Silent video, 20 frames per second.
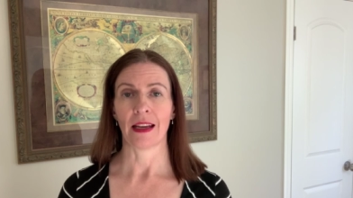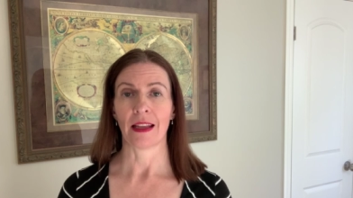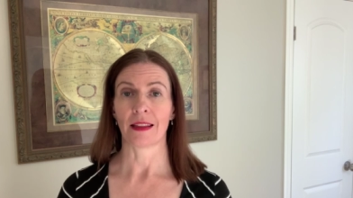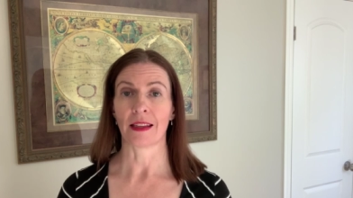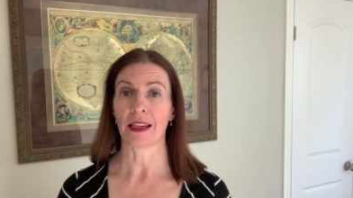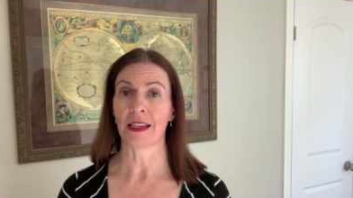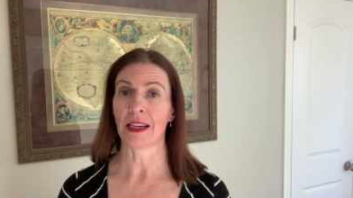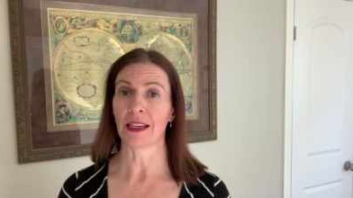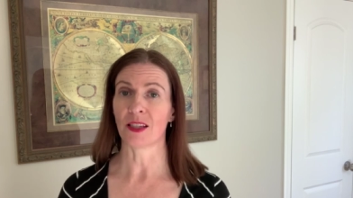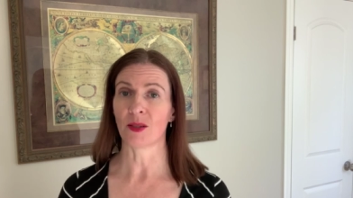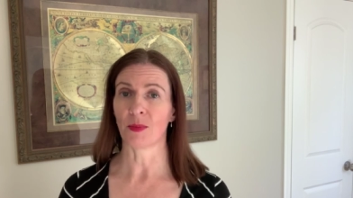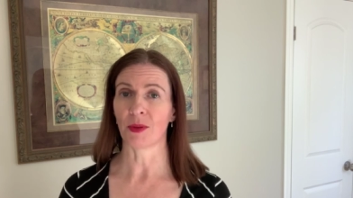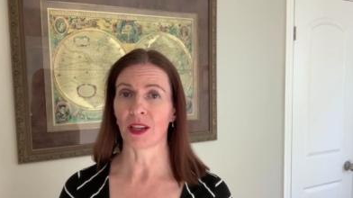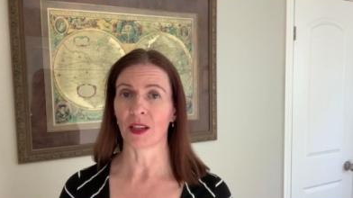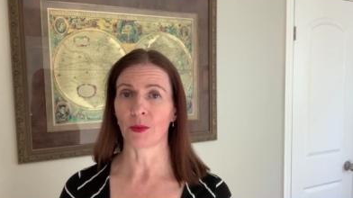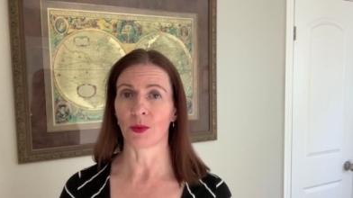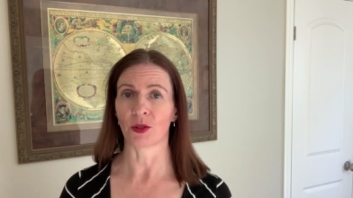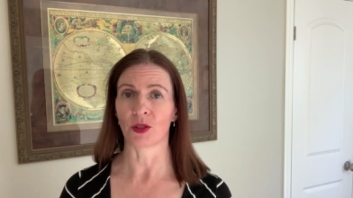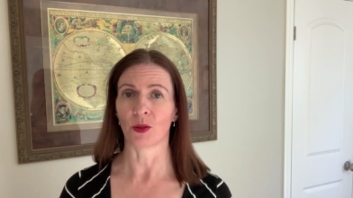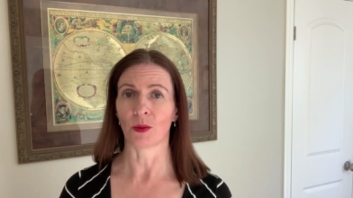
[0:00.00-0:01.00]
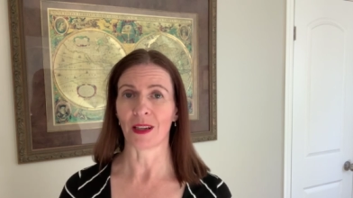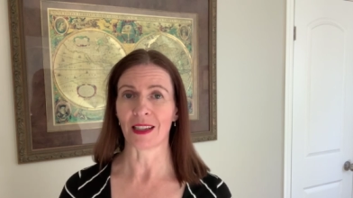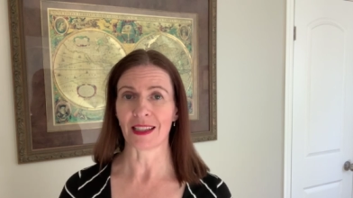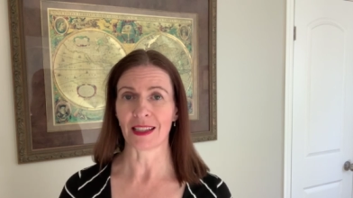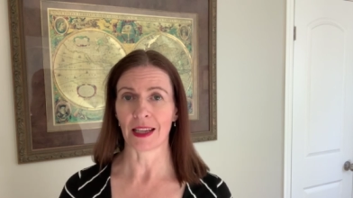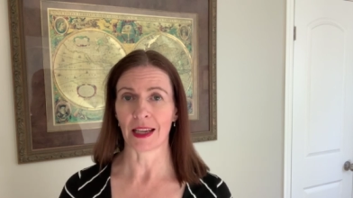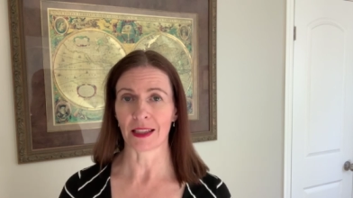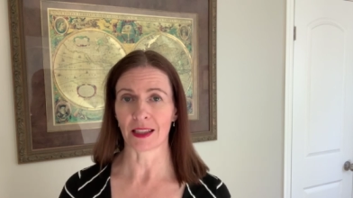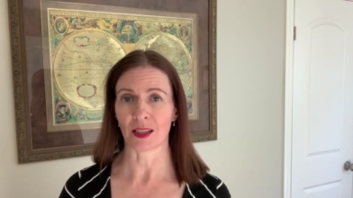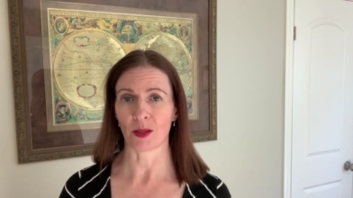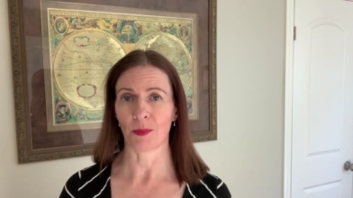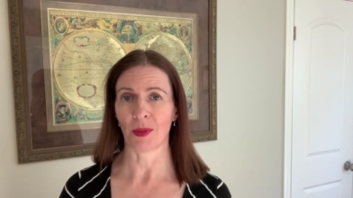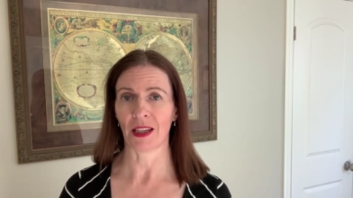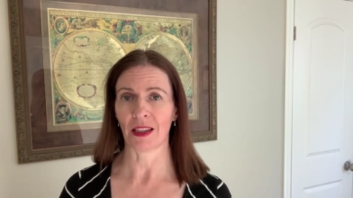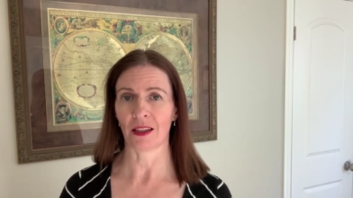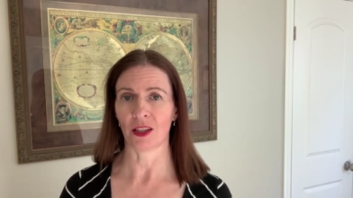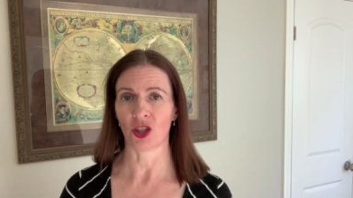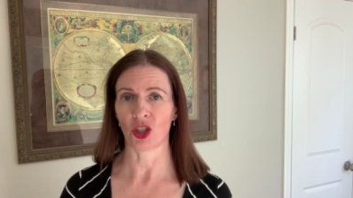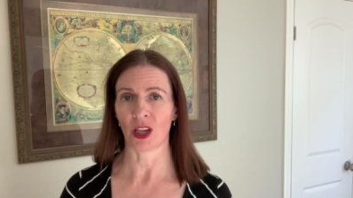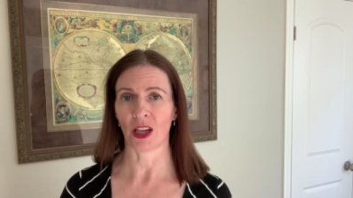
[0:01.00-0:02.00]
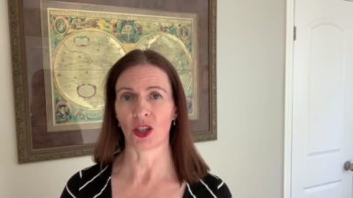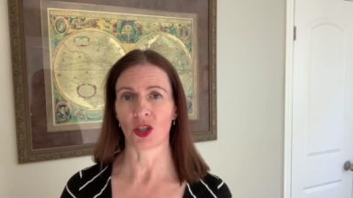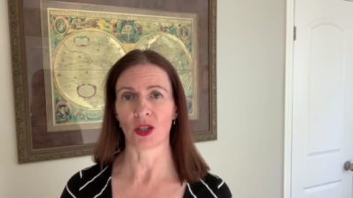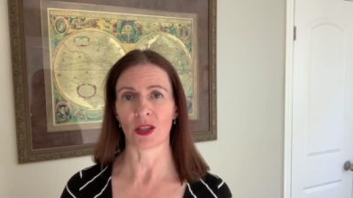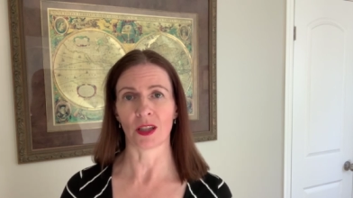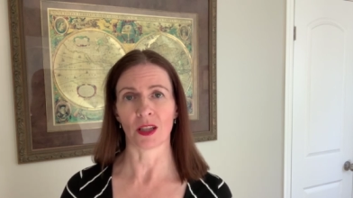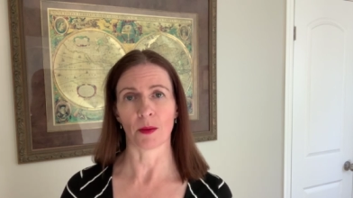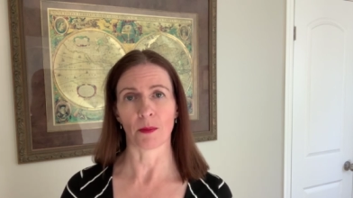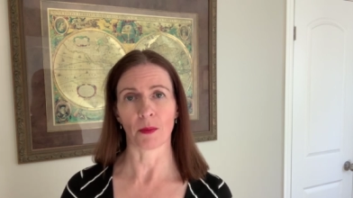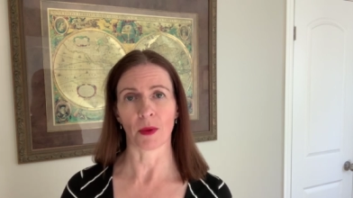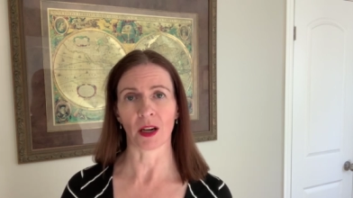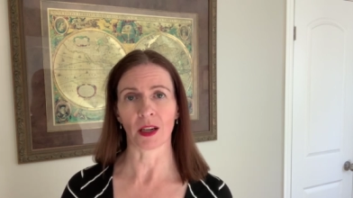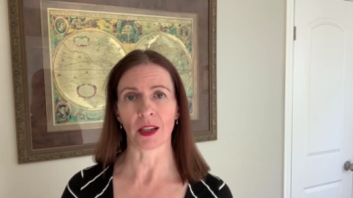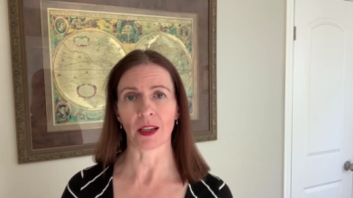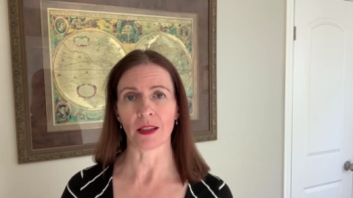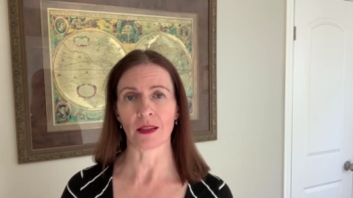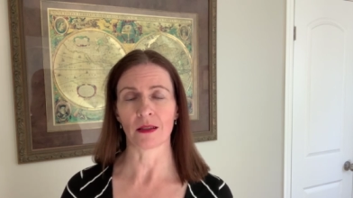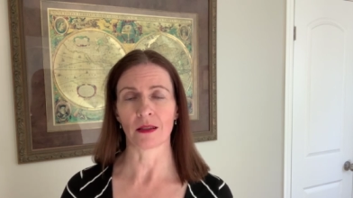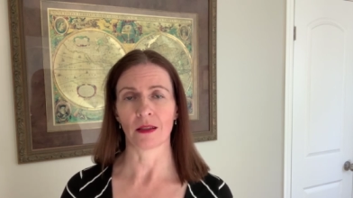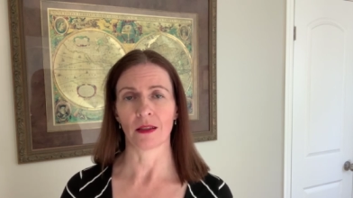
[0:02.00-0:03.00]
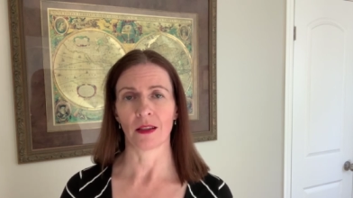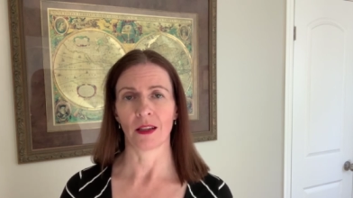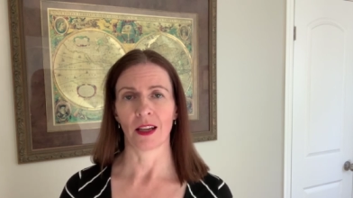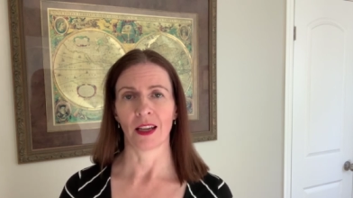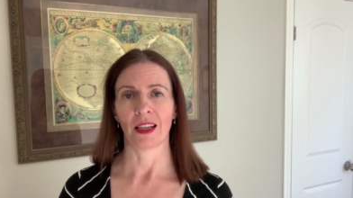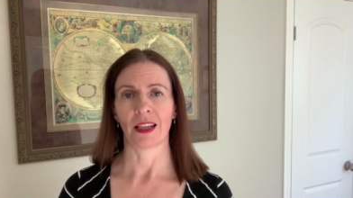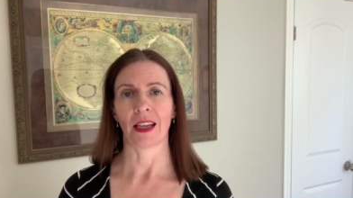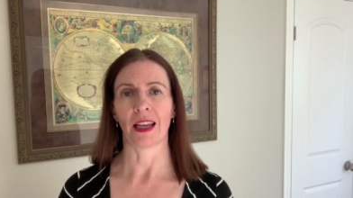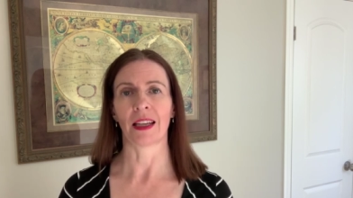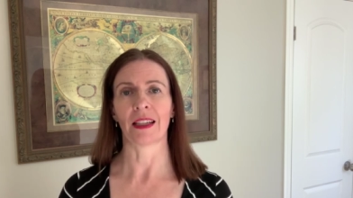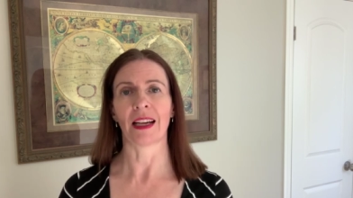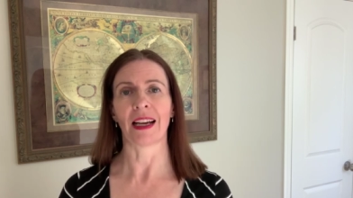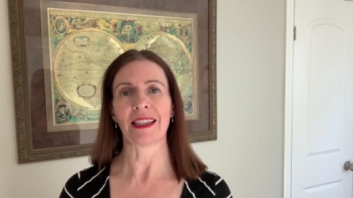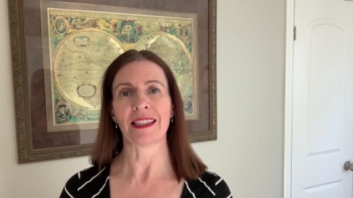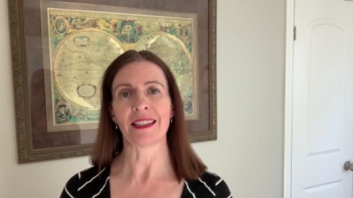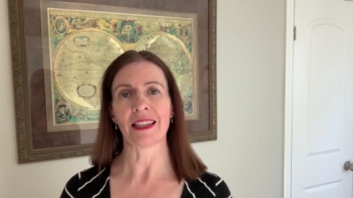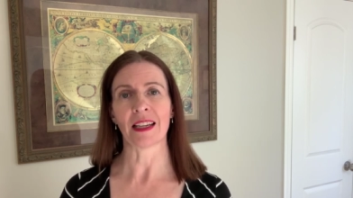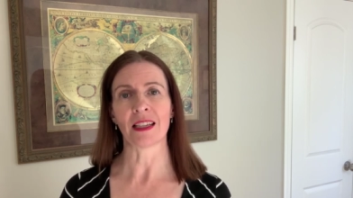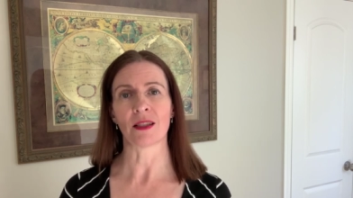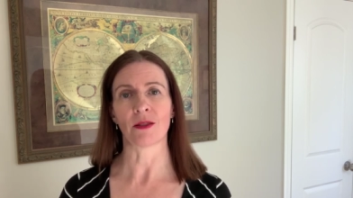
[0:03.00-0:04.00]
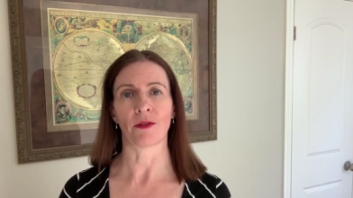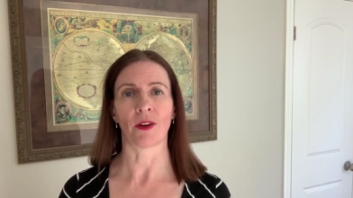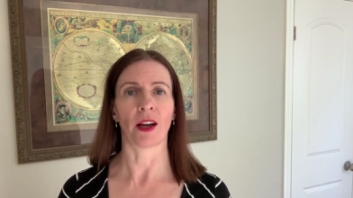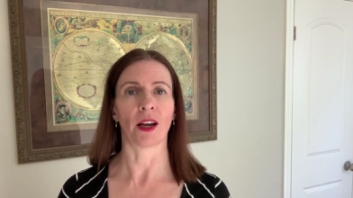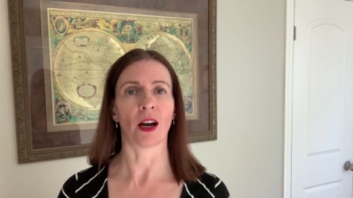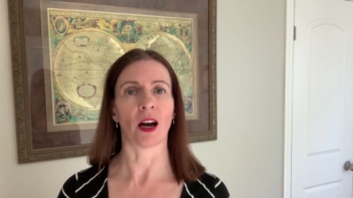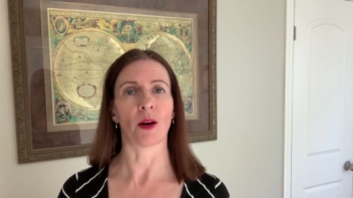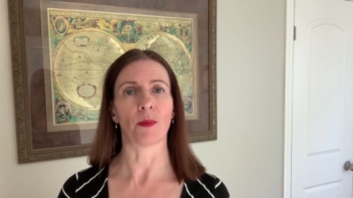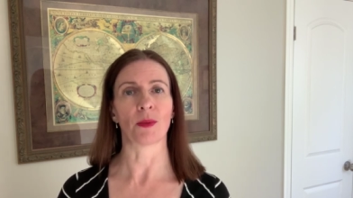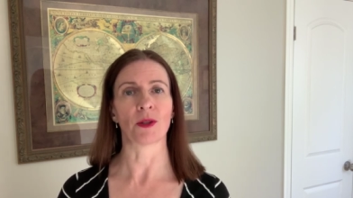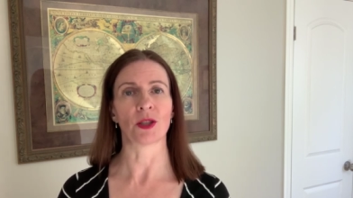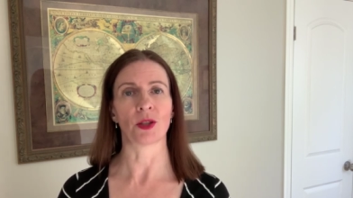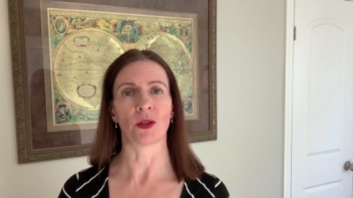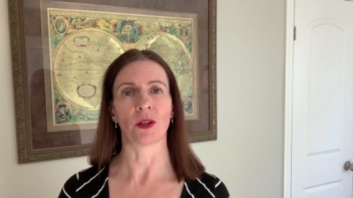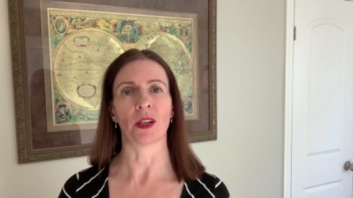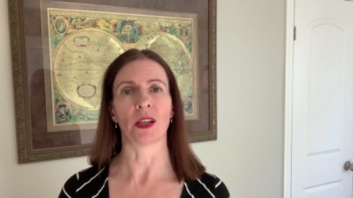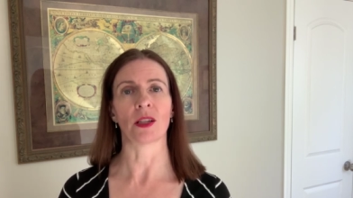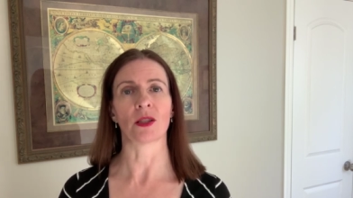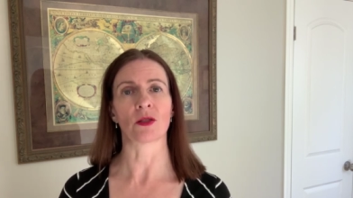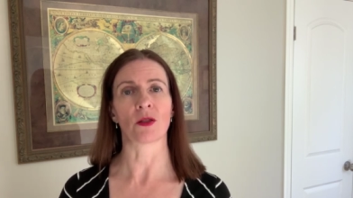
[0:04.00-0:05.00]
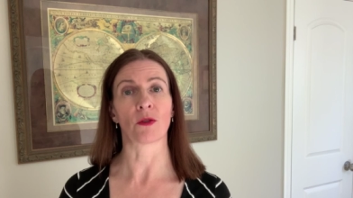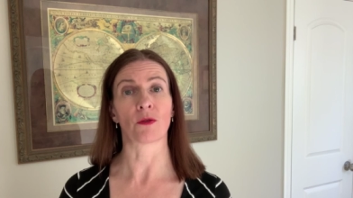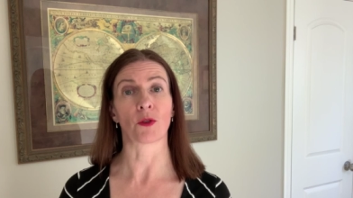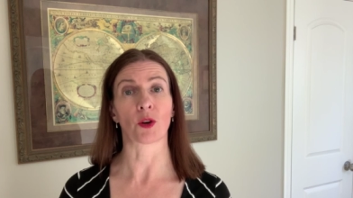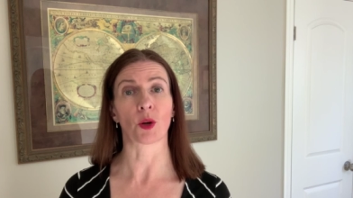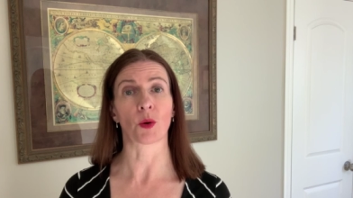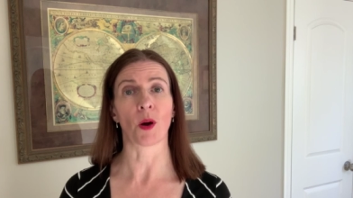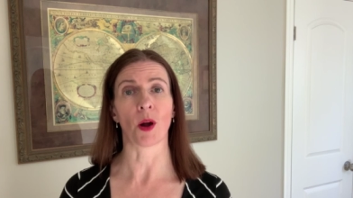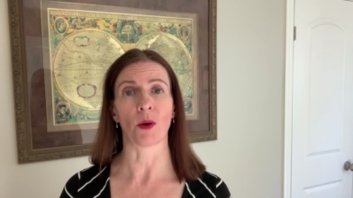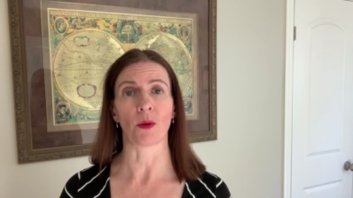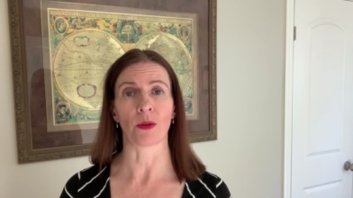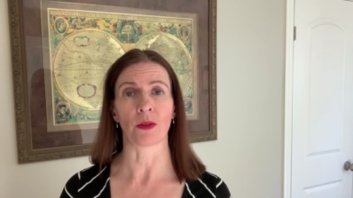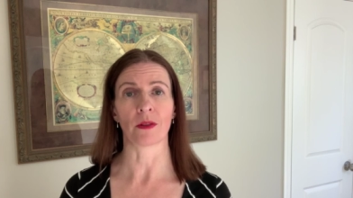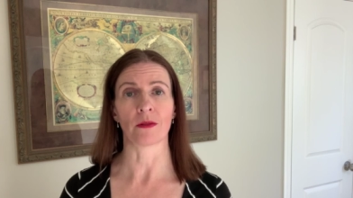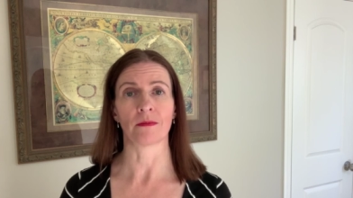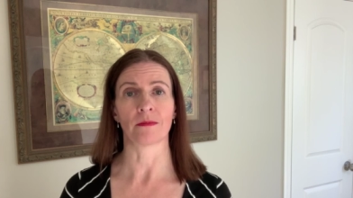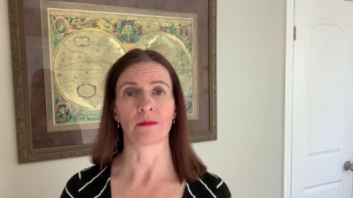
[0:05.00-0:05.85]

They need to be able to anticipate the changes in the market and identify opportunities for growth.